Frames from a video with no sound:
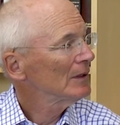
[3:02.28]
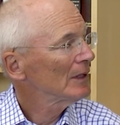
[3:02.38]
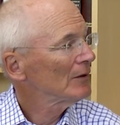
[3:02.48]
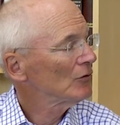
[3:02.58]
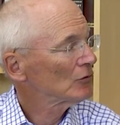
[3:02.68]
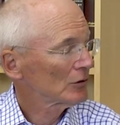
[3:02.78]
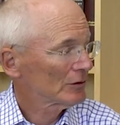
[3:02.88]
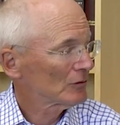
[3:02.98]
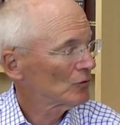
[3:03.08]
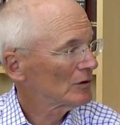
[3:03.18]
And you look
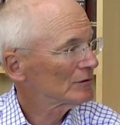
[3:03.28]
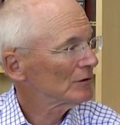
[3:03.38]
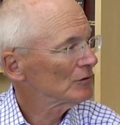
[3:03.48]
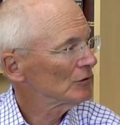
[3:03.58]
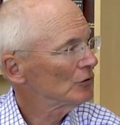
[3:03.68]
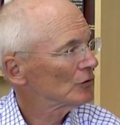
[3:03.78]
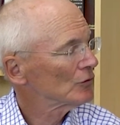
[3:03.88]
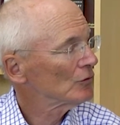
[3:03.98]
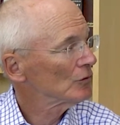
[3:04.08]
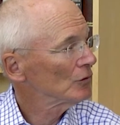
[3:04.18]
at the ones that
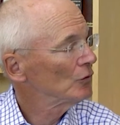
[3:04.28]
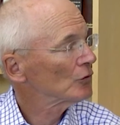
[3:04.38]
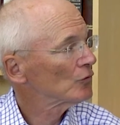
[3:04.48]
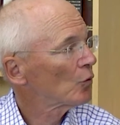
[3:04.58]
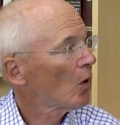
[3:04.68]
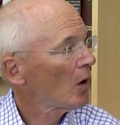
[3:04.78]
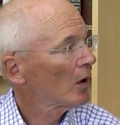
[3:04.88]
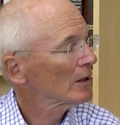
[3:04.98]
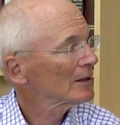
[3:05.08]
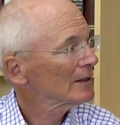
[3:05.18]
who could
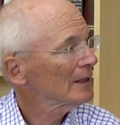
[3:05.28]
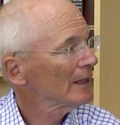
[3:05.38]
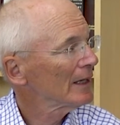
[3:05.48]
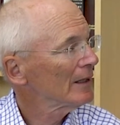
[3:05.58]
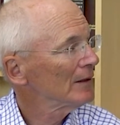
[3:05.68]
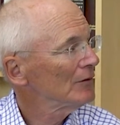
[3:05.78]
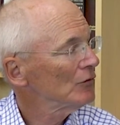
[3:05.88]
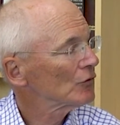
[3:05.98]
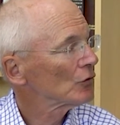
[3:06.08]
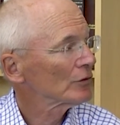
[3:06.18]
walk, and
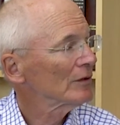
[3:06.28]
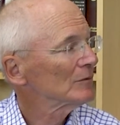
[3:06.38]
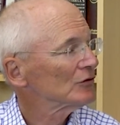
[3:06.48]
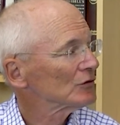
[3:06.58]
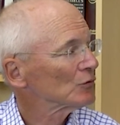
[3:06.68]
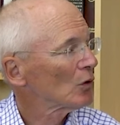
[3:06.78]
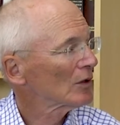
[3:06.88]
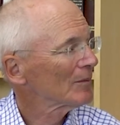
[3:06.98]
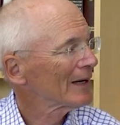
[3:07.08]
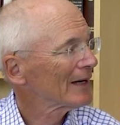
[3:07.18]
you told them to just
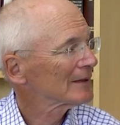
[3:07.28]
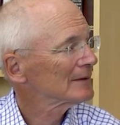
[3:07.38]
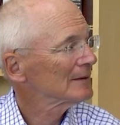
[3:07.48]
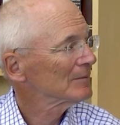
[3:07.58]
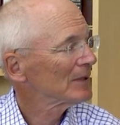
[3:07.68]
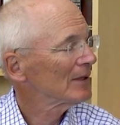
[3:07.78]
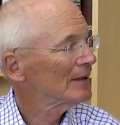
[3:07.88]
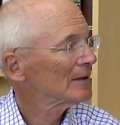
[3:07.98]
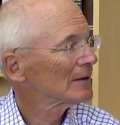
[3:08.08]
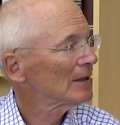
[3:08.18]
walk back
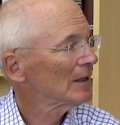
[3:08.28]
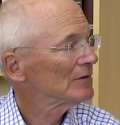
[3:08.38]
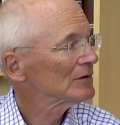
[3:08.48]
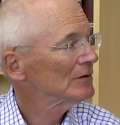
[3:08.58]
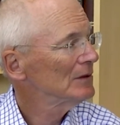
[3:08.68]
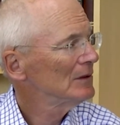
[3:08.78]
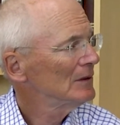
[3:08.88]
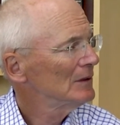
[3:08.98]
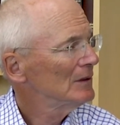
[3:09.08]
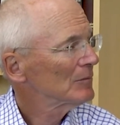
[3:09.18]
behind the lines.
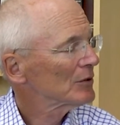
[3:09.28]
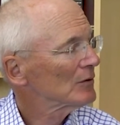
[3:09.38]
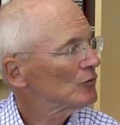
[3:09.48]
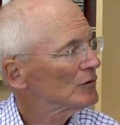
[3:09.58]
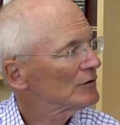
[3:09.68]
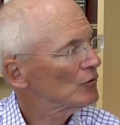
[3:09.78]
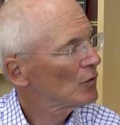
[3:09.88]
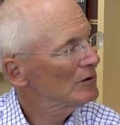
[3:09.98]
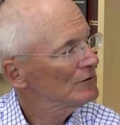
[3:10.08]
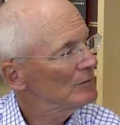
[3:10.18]
But it was the
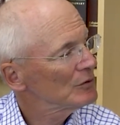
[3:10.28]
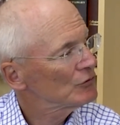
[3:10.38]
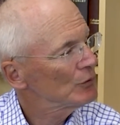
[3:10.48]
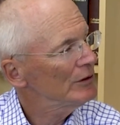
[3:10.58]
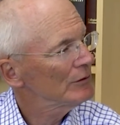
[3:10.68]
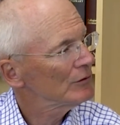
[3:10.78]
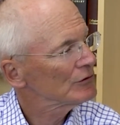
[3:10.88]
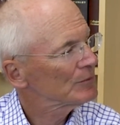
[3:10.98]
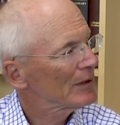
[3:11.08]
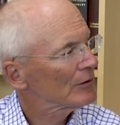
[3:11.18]
ones in between that you
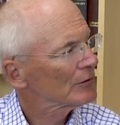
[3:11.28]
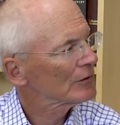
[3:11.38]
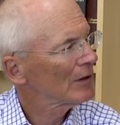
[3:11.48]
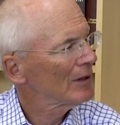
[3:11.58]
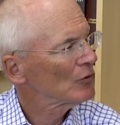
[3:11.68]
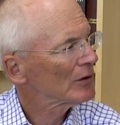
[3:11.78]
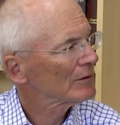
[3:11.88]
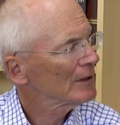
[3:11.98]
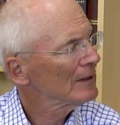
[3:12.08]
spent your time with.